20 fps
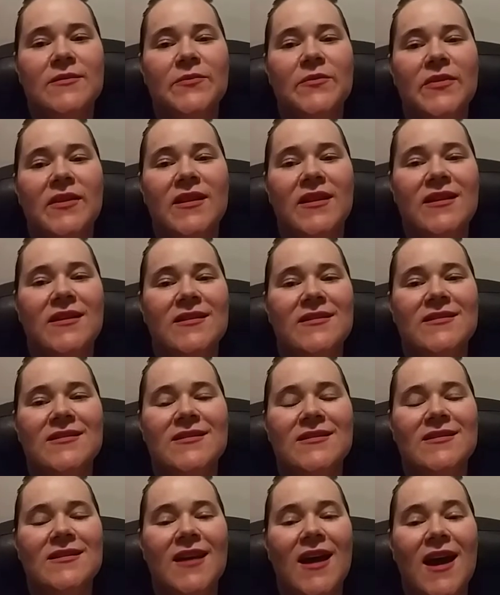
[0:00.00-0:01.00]

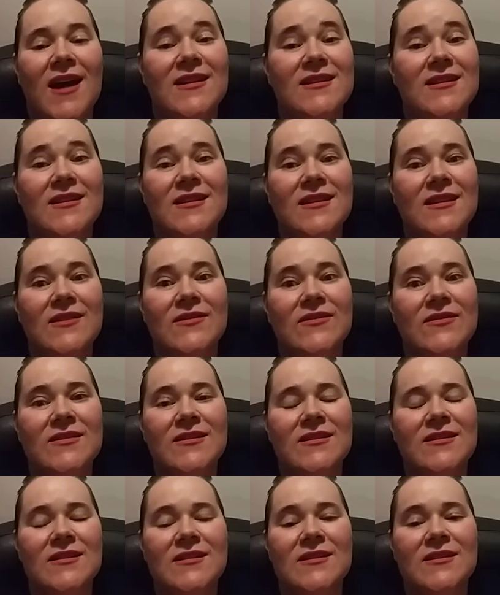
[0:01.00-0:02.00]
Please. God didn't give us
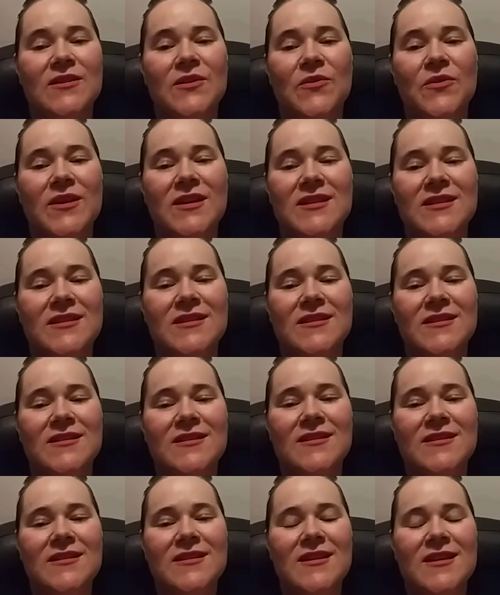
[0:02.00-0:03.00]
this equation.
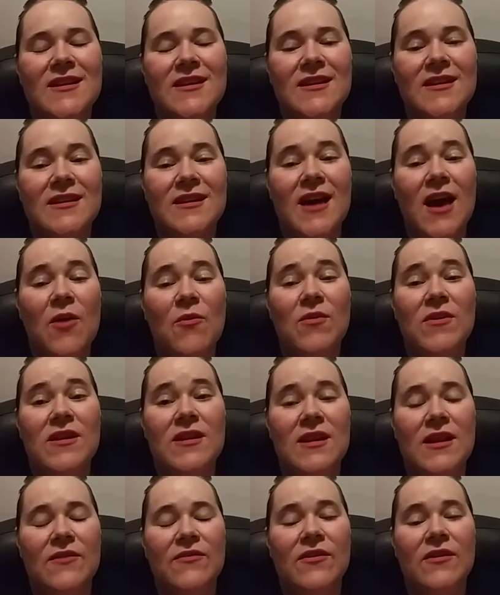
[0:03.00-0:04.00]
God would
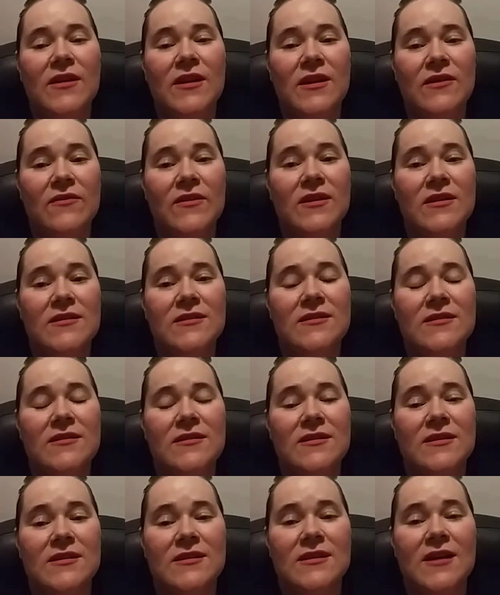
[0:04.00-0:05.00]
never give us
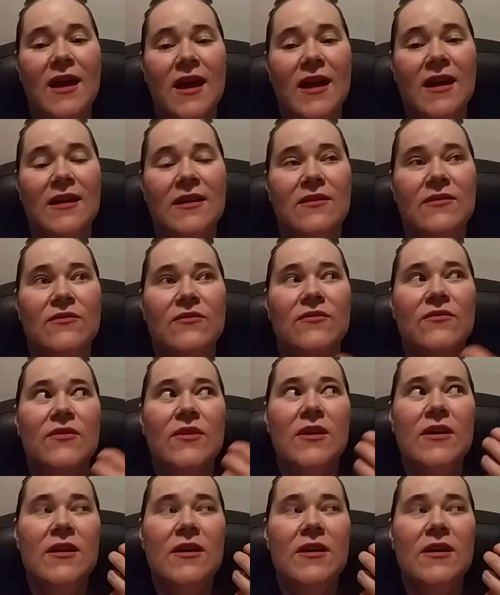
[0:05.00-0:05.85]
this kind of